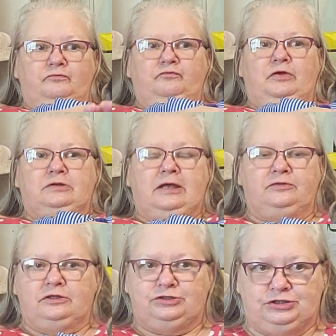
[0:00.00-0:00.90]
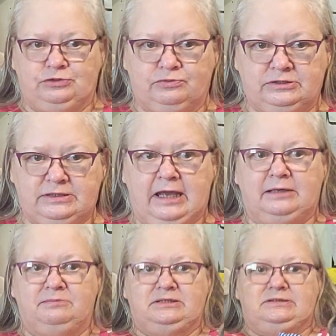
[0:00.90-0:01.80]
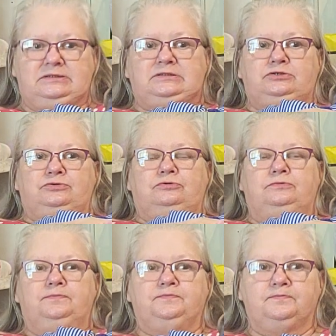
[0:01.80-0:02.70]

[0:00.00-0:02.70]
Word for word: found out that she was Amy's sister